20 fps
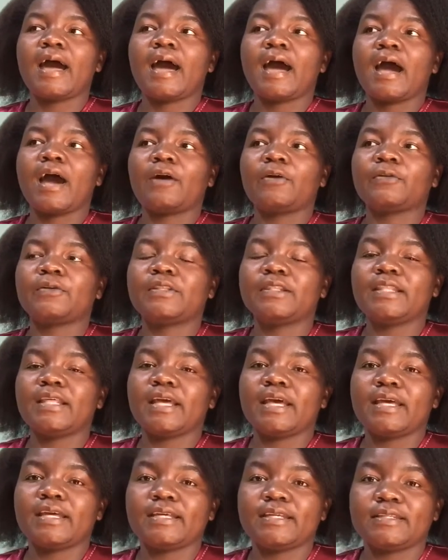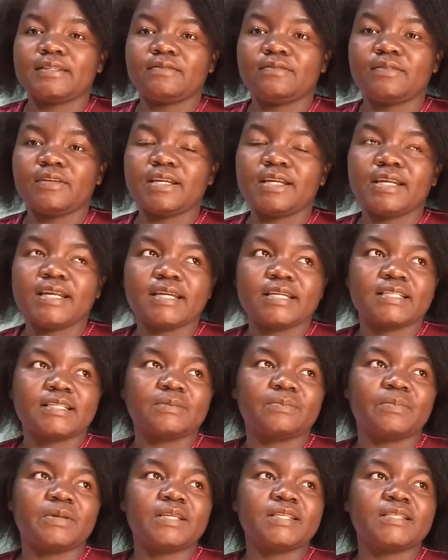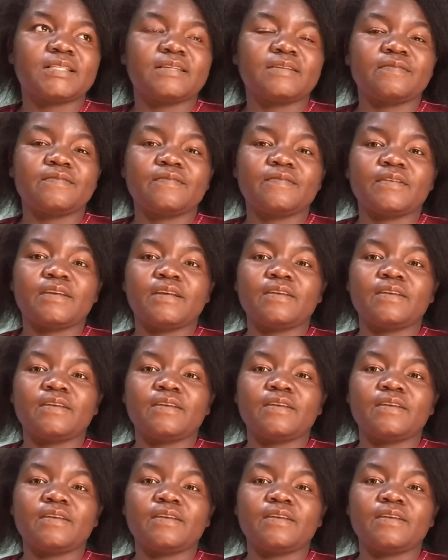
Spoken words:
out there is very expensive,